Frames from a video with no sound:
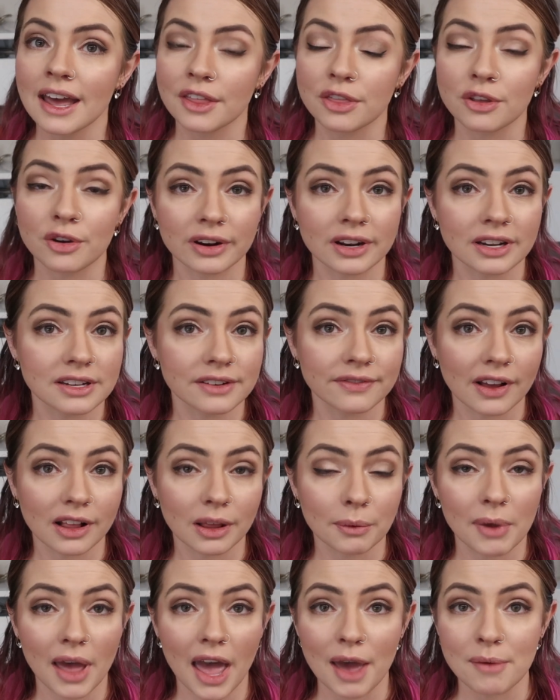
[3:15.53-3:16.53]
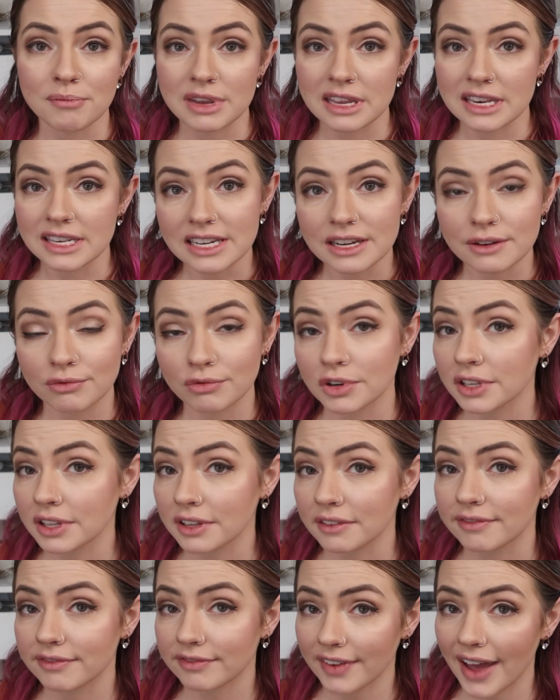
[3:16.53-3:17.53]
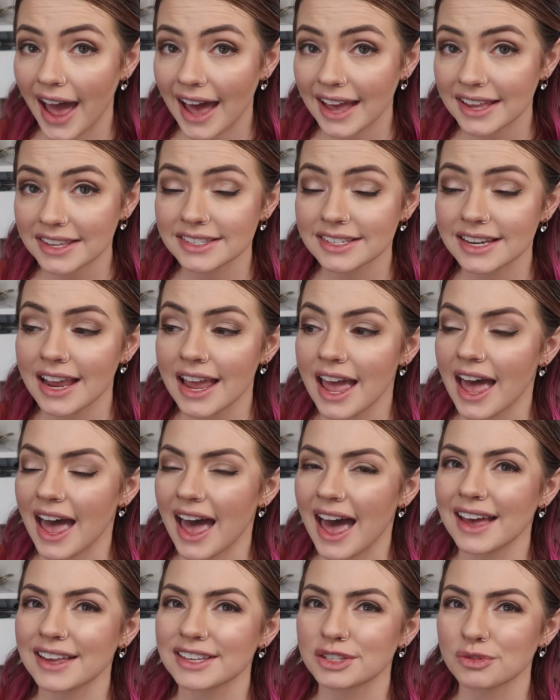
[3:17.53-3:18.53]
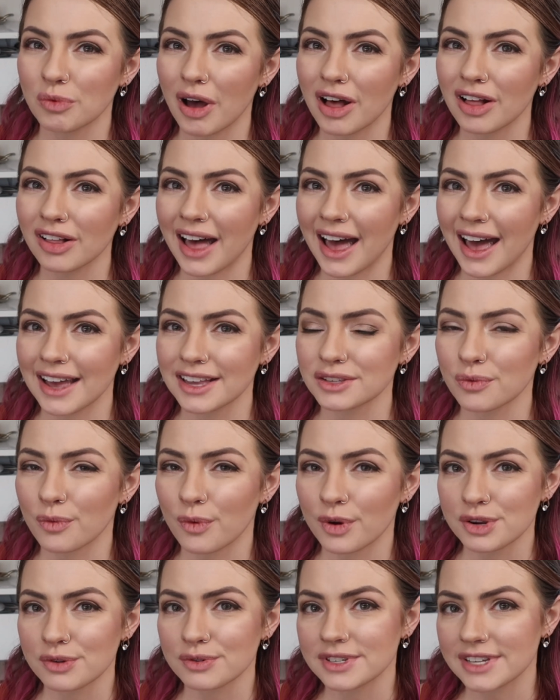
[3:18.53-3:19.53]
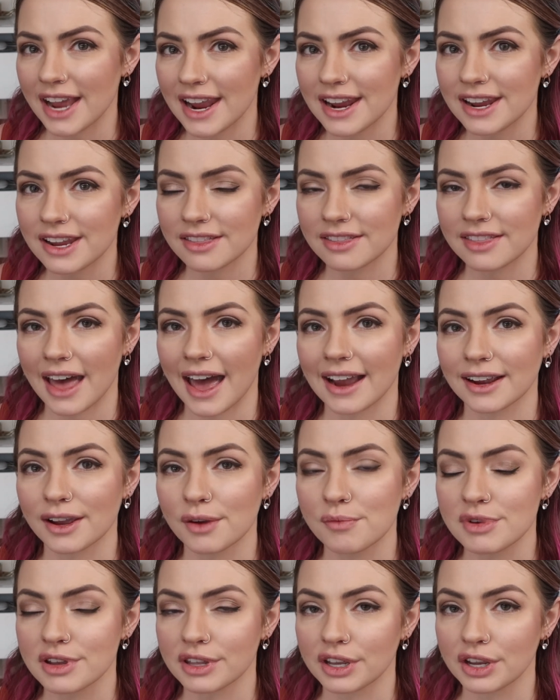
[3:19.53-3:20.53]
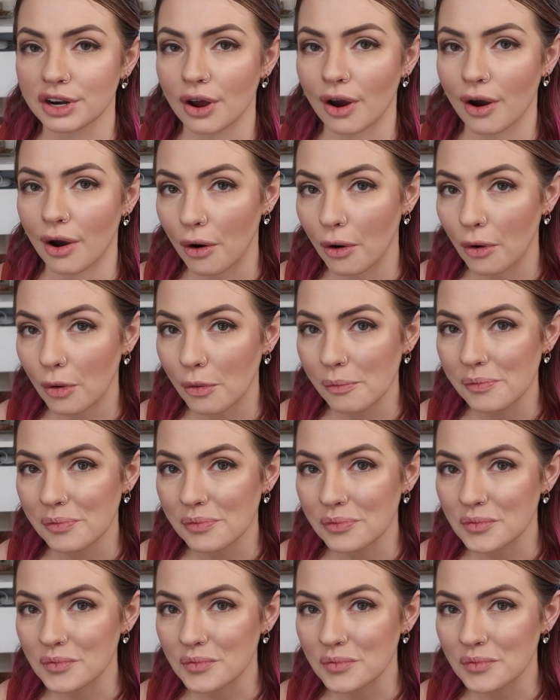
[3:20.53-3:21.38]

They're going to develop MBD really fast, as well as when you take that chameleon home,